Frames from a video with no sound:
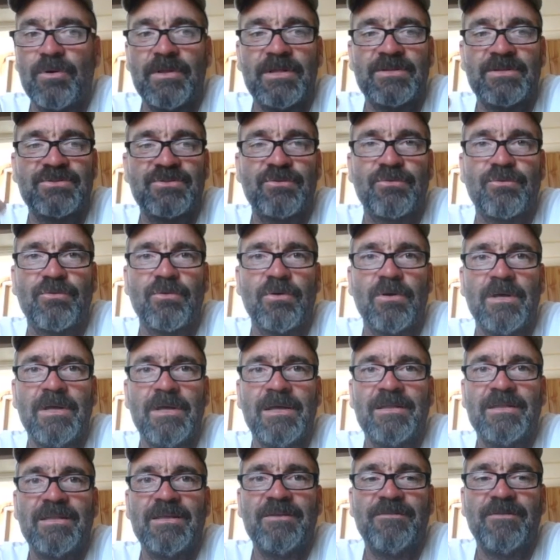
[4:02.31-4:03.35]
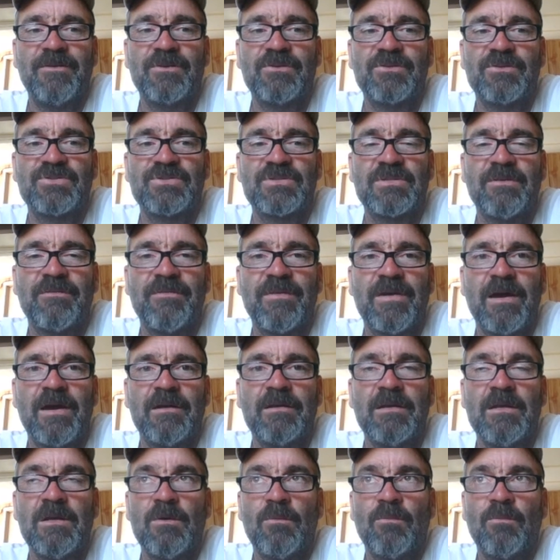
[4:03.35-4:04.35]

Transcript: That's a girl. They figure this stuff out.